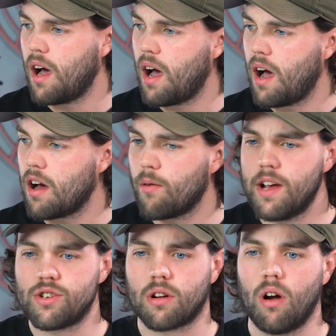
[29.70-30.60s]
Uh,
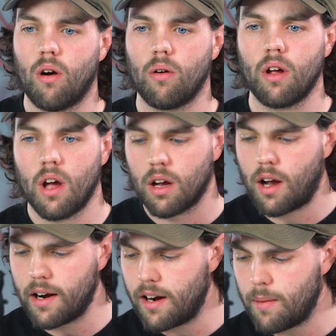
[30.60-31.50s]
erasure code,
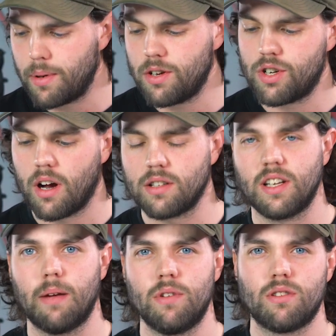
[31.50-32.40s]
cut it up into chunks
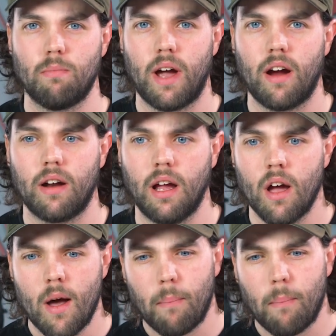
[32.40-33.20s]
and give me some parity.